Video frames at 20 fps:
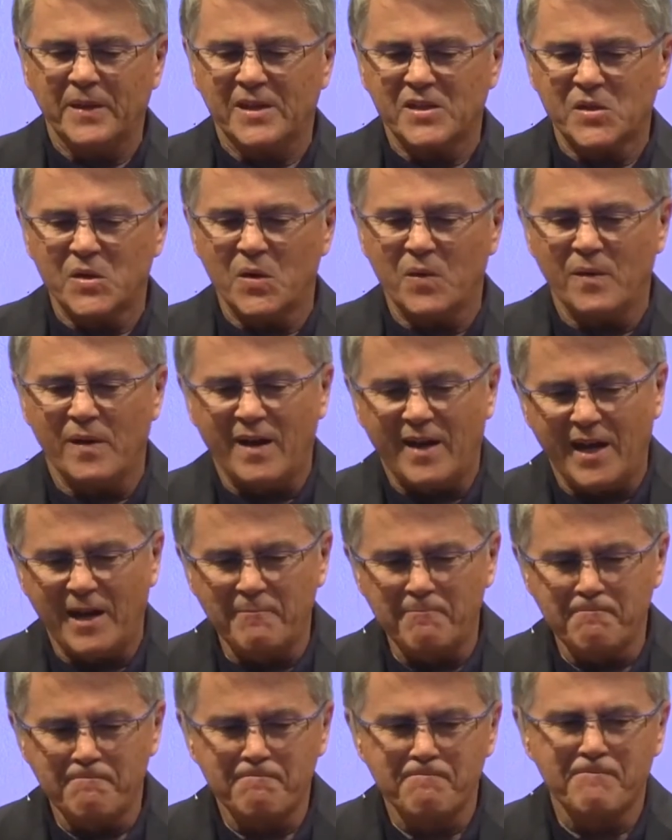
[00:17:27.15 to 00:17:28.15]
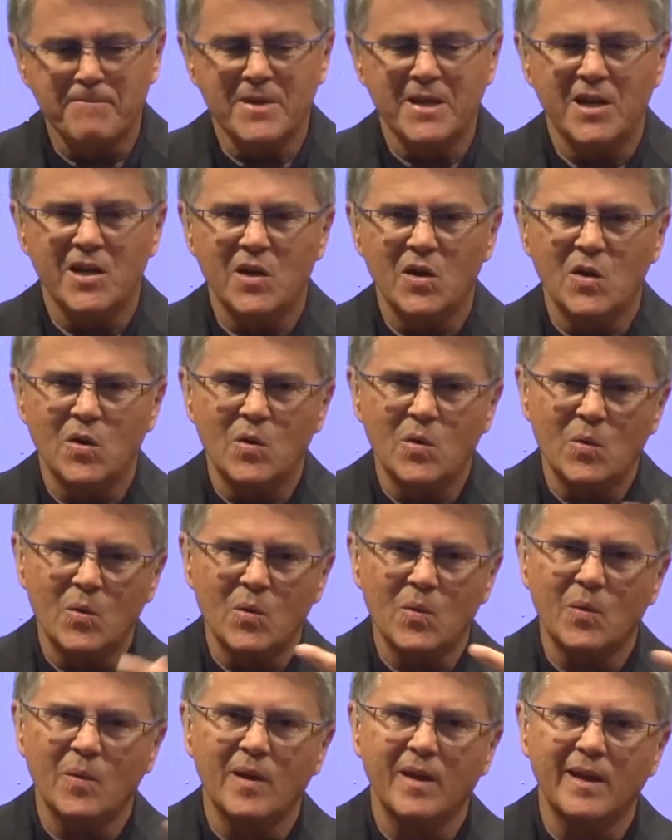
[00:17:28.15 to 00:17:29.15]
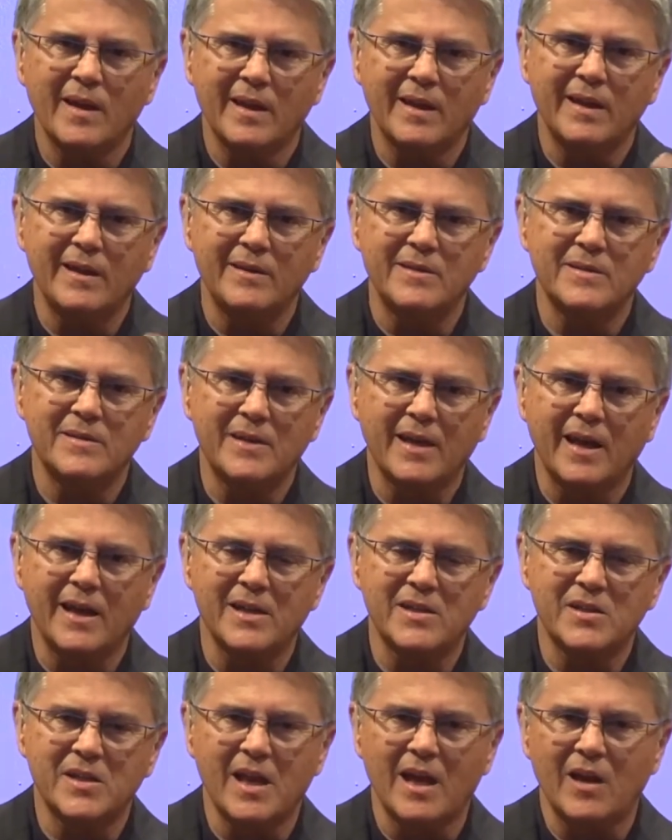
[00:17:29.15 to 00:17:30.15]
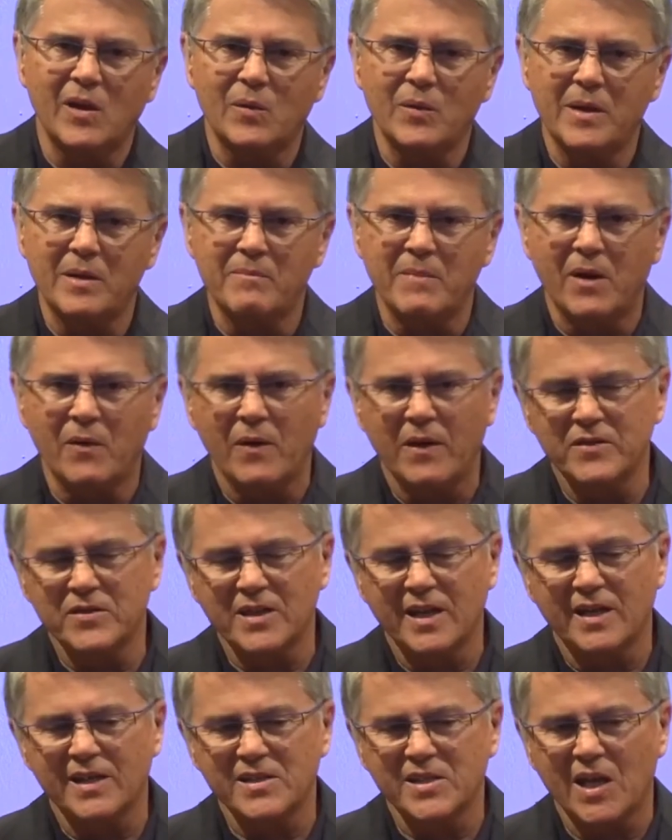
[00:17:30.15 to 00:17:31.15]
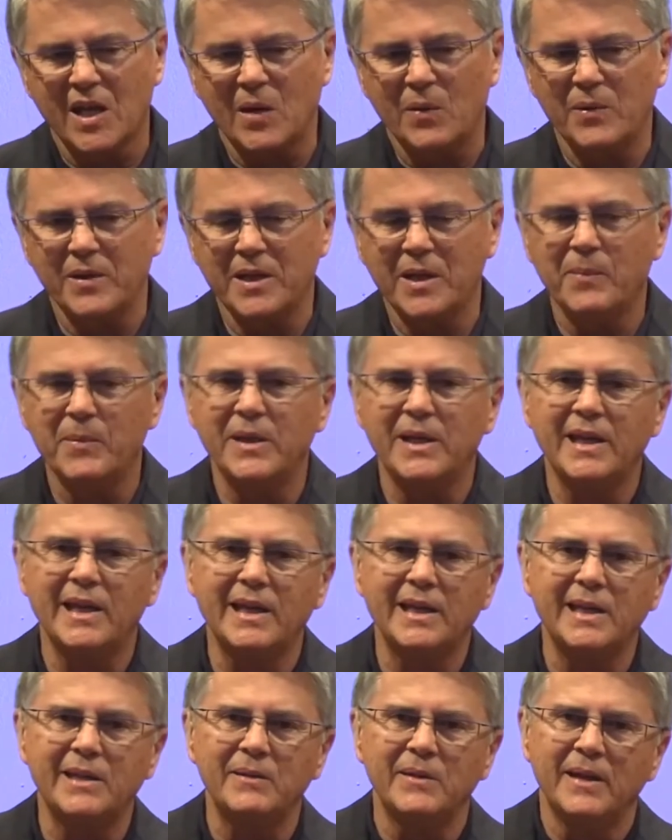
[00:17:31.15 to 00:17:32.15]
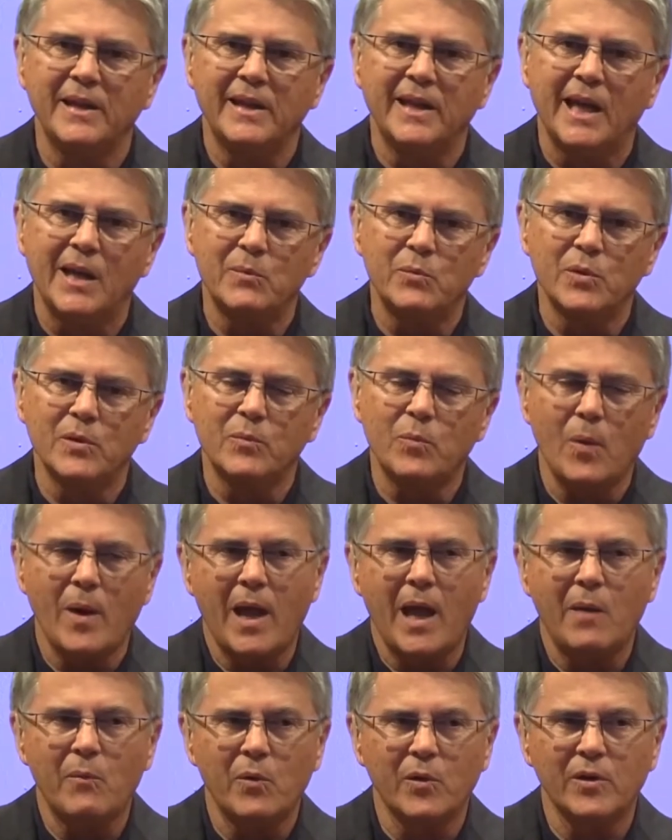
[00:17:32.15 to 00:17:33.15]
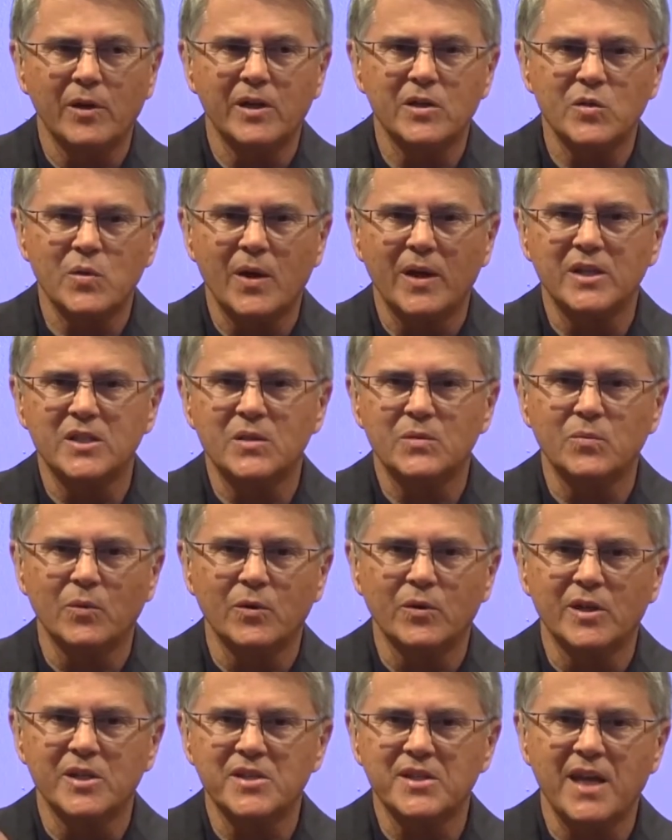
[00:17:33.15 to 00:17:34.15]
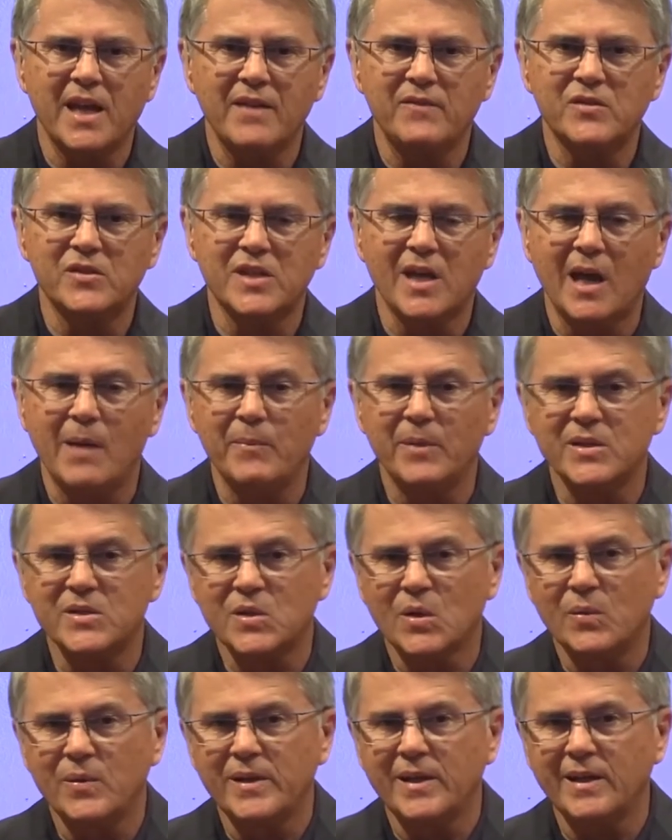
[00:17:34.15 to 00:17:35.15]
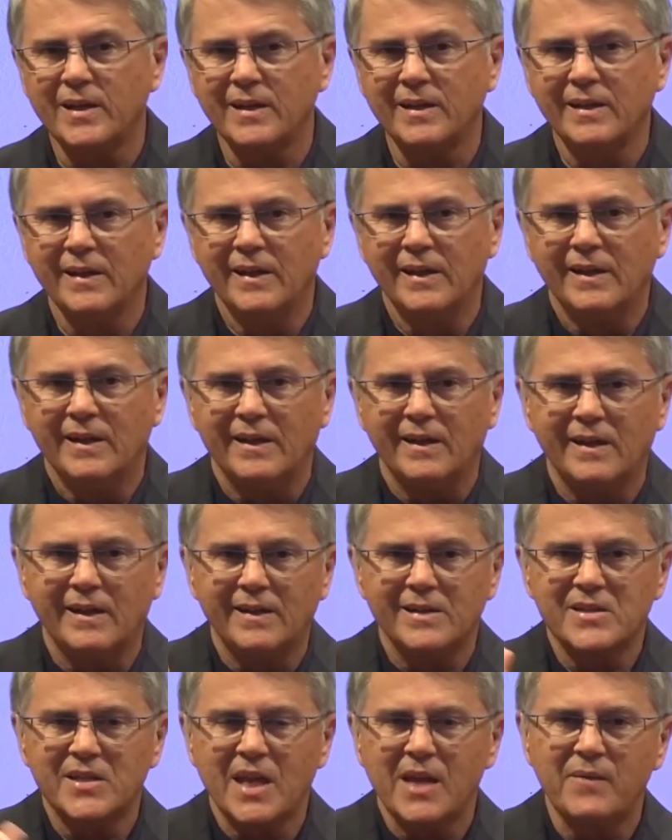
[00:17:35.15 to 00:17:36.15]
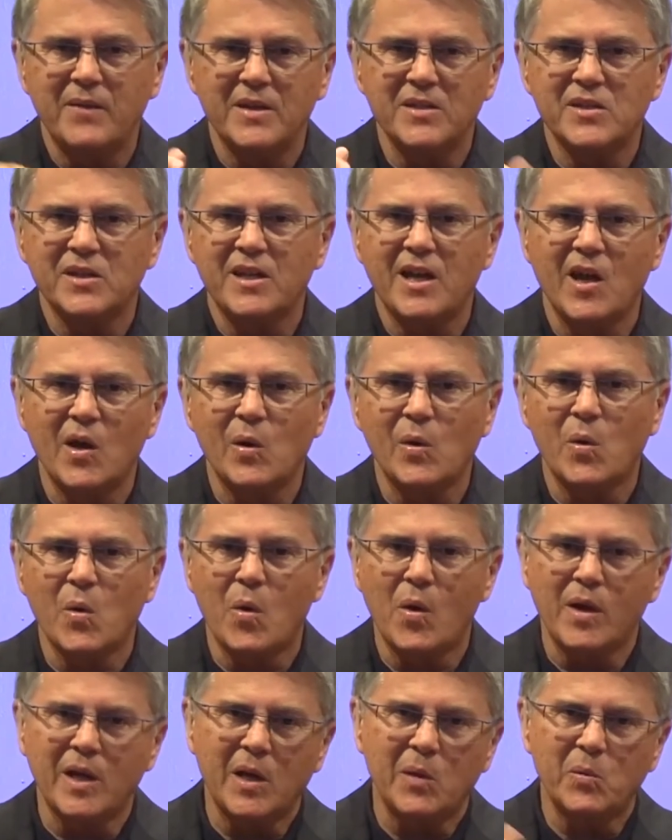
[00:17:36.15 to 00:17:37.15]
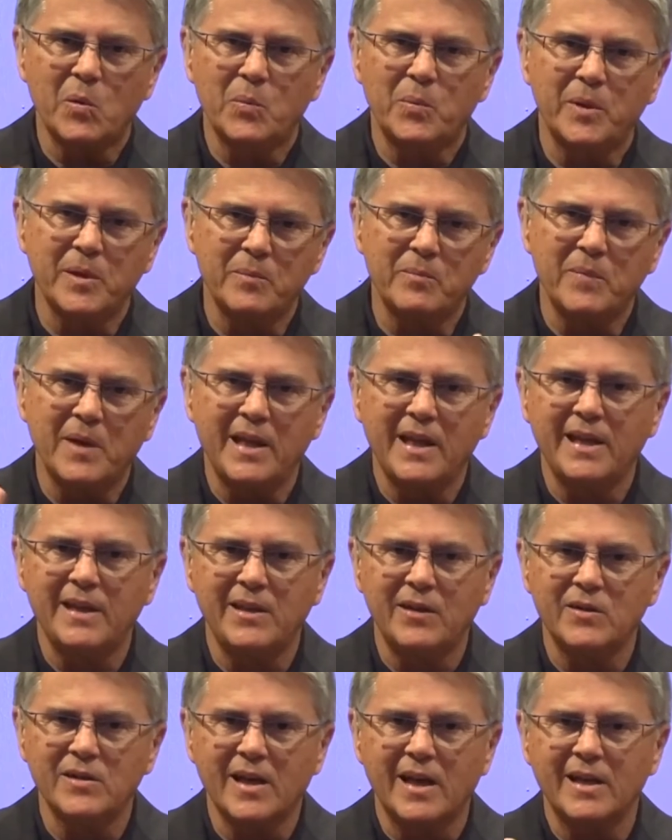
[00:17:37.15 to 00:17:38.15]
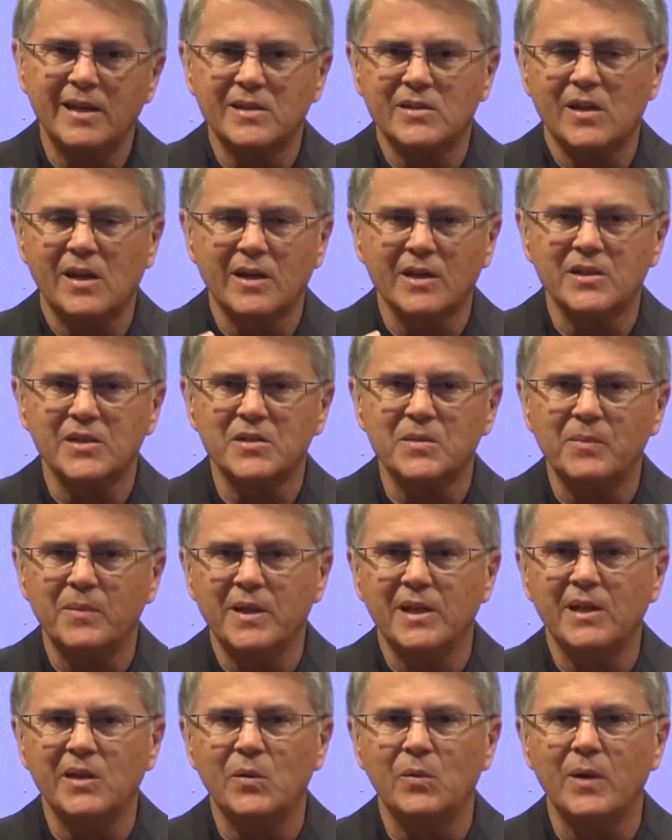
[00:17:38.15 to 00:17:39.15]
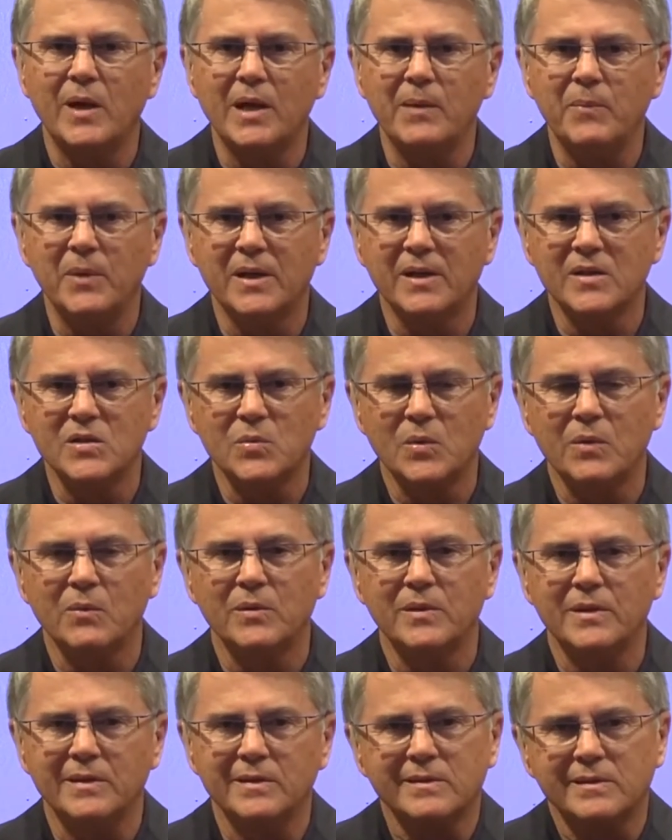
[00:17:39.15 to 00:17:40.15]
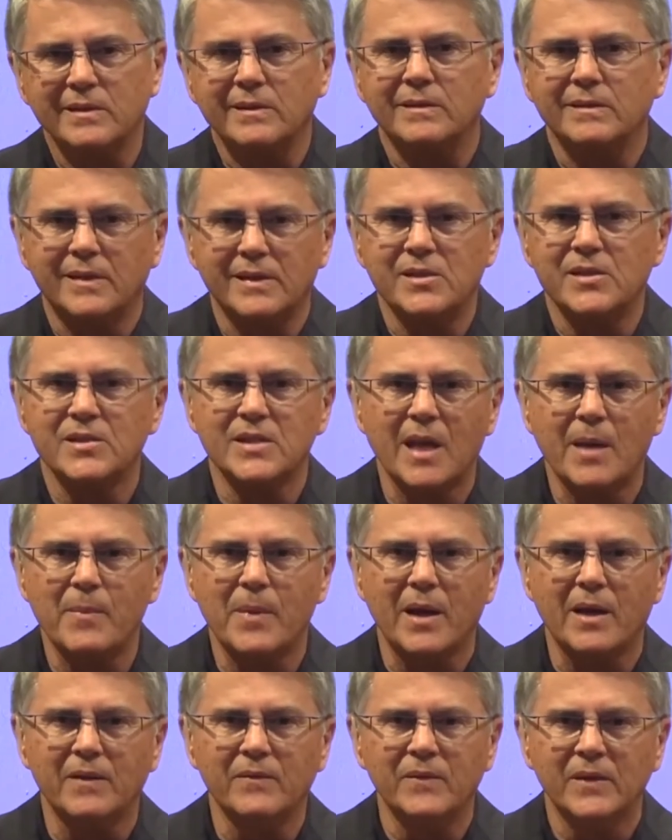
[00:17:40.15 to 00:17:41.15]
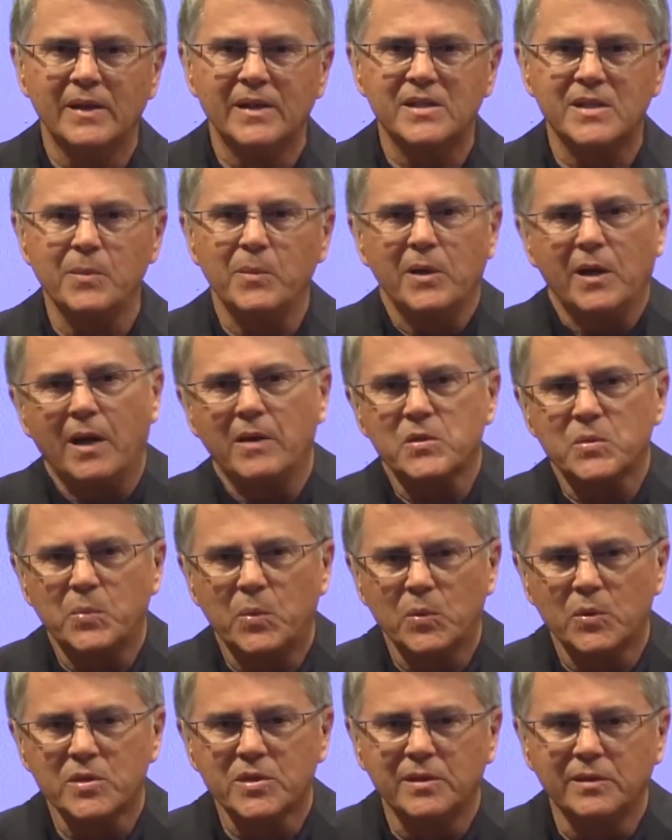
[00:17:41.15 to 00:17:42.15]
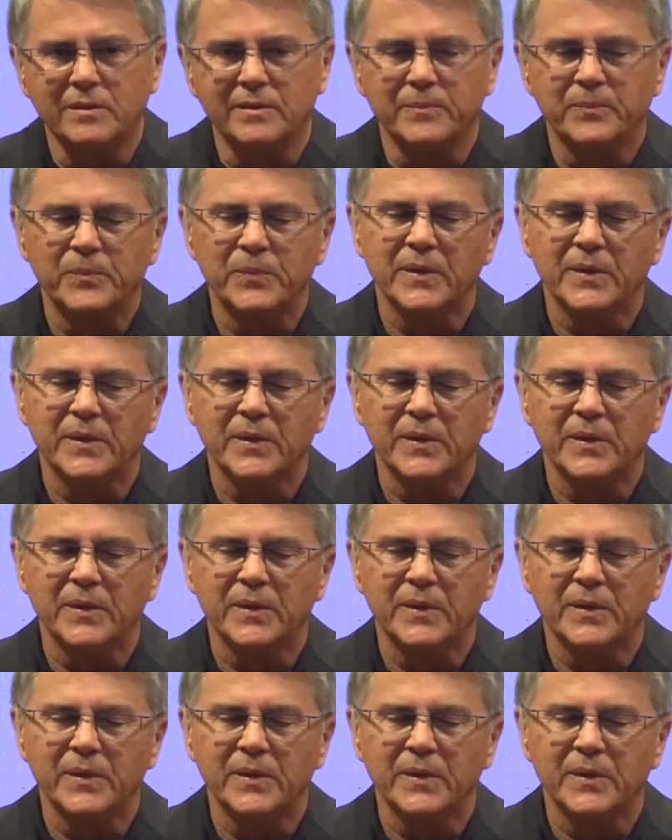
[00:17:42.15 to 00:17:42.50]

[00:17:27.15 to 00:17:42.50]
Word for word: so I'm, you know, and got a salary, and my wife's got a salary coming in, and, and we're man, we're going to try and we're going to save some, and so we get a, a, savings account going, and we're putting money, and they're kind of socking some money away because we were just, you know, I just came out of seminary as a poor student,